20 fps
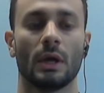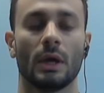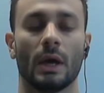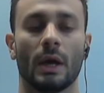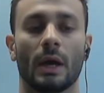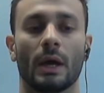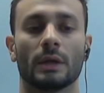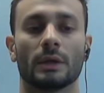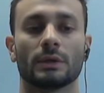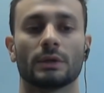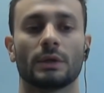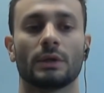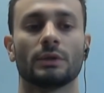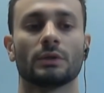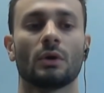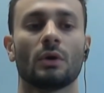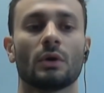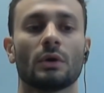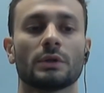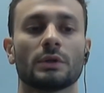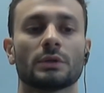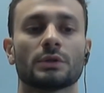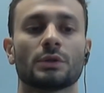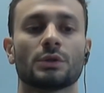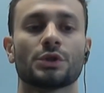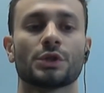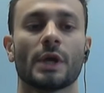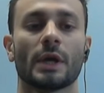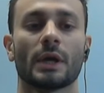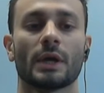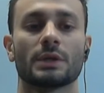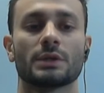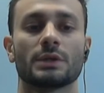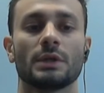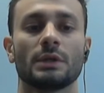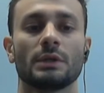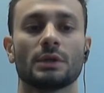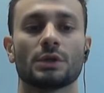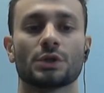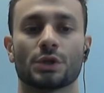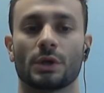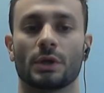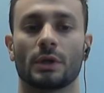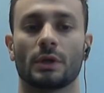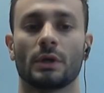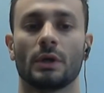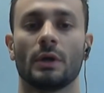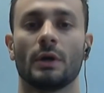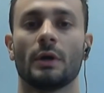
and in order to check a signature,